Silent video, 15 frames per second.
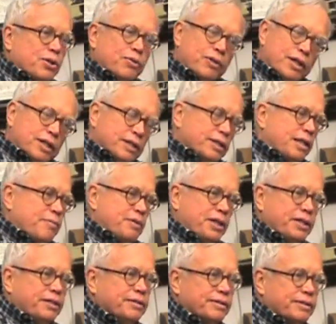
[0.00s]
Well, I
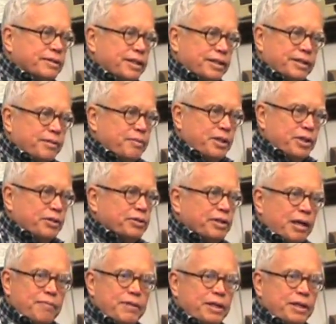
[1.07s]
mean, I mean, I've